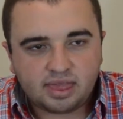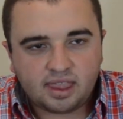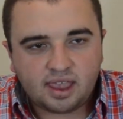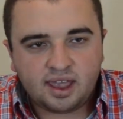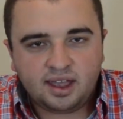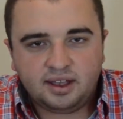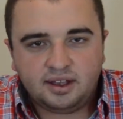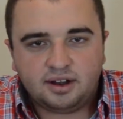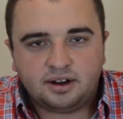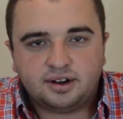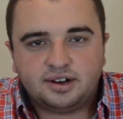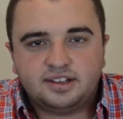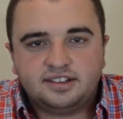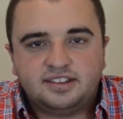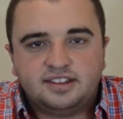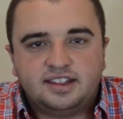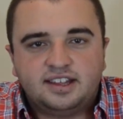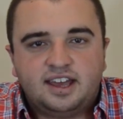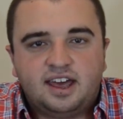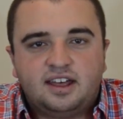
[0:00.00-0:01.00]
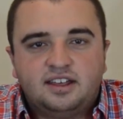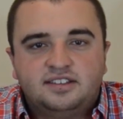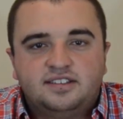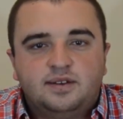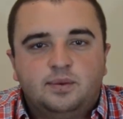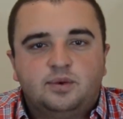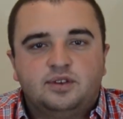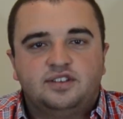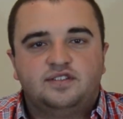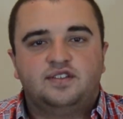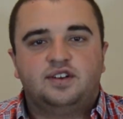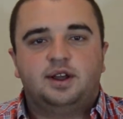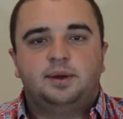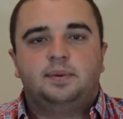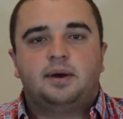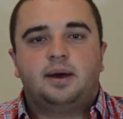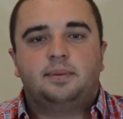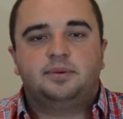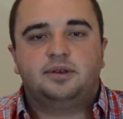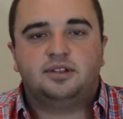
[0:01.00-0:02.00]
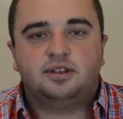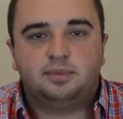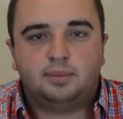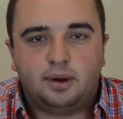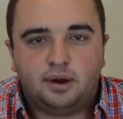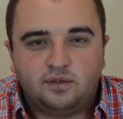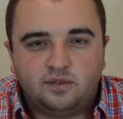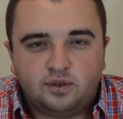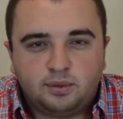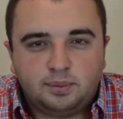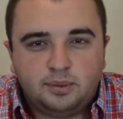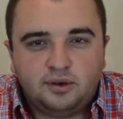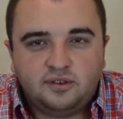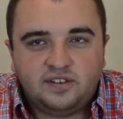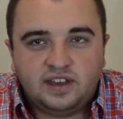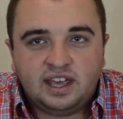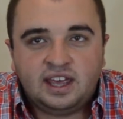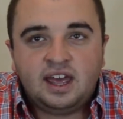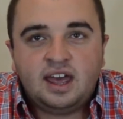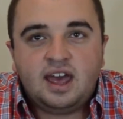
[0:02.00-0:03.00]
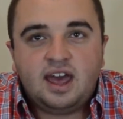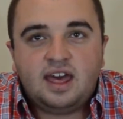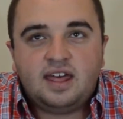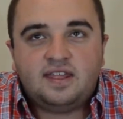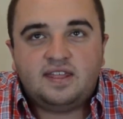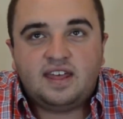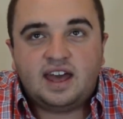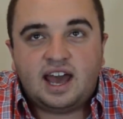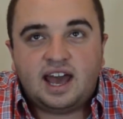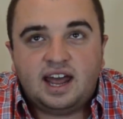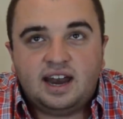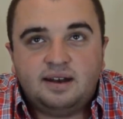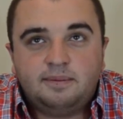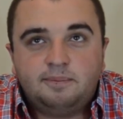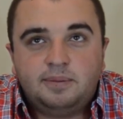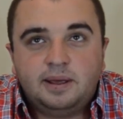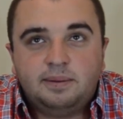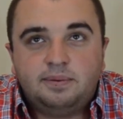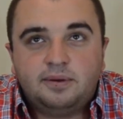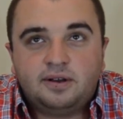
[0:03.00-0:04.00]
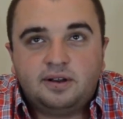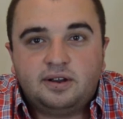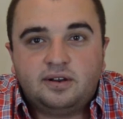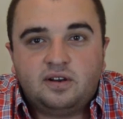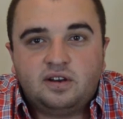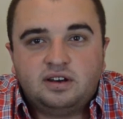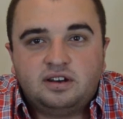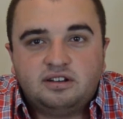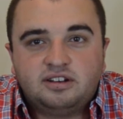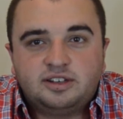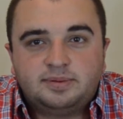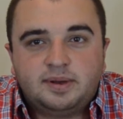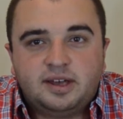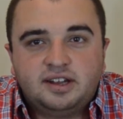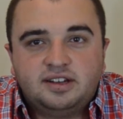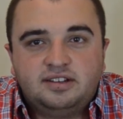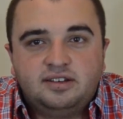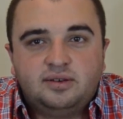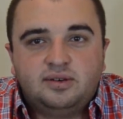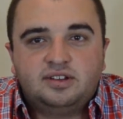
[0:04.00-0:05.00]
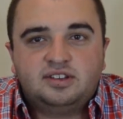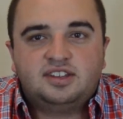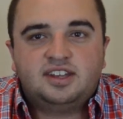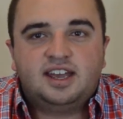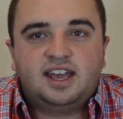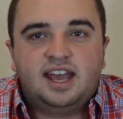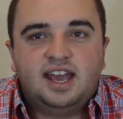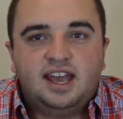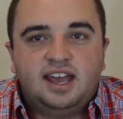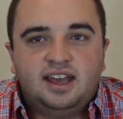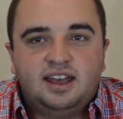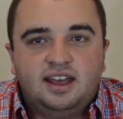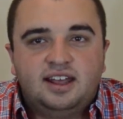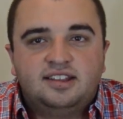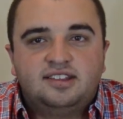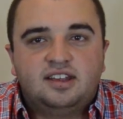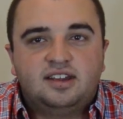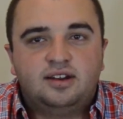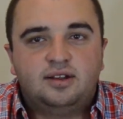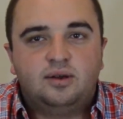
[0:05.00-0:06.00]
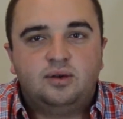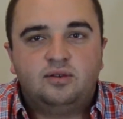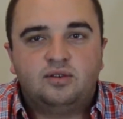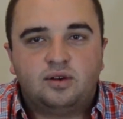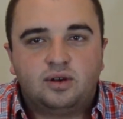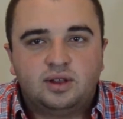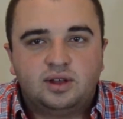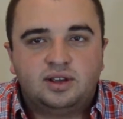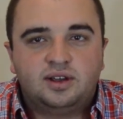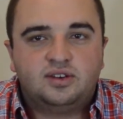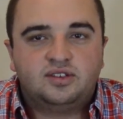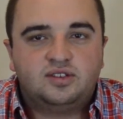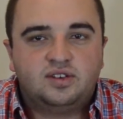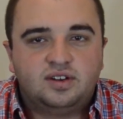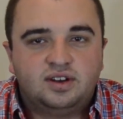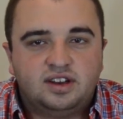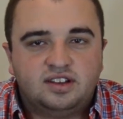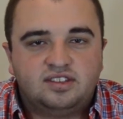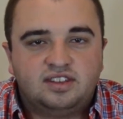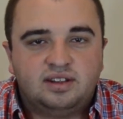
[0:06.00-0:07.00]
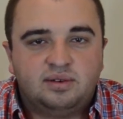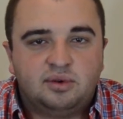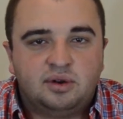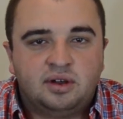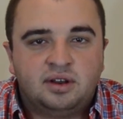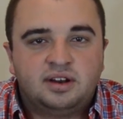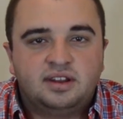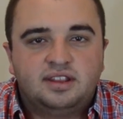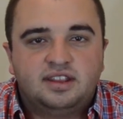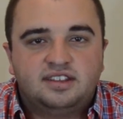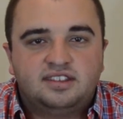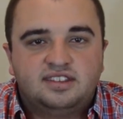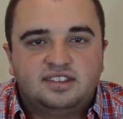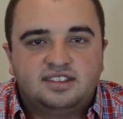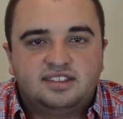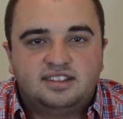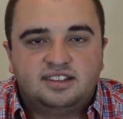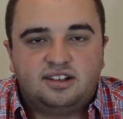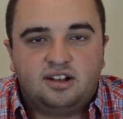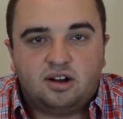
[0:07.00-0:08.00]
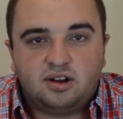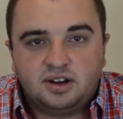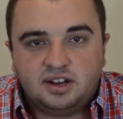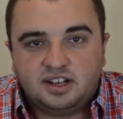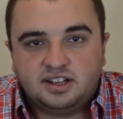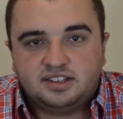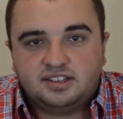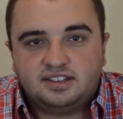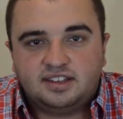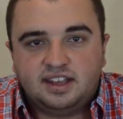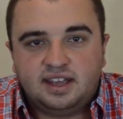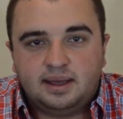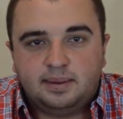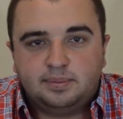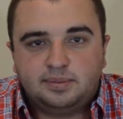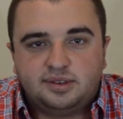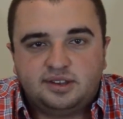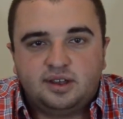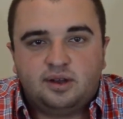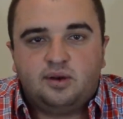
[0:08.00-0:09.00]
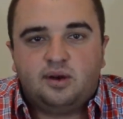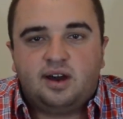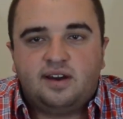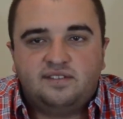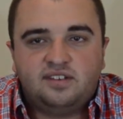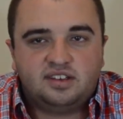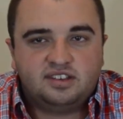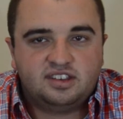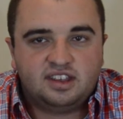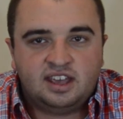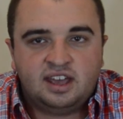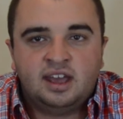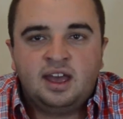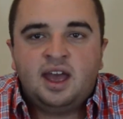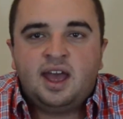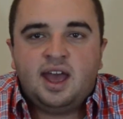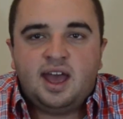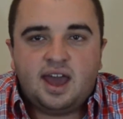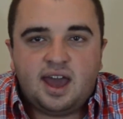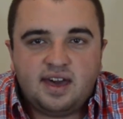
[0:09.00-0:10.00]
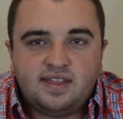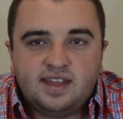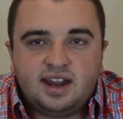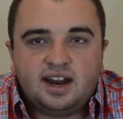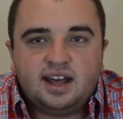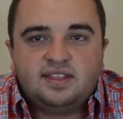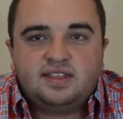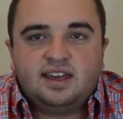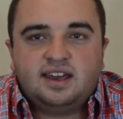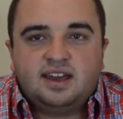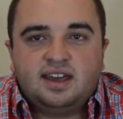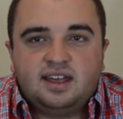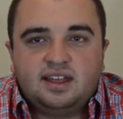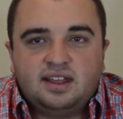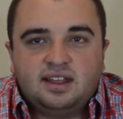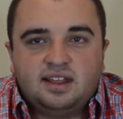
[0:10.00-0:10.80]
and Guardians of the Galaxy was a very popular Marvel movie that people are going to respond to and say, hey, it's a new roller coaster at Disney World, this is Guardians theme, so obviously. And then I think,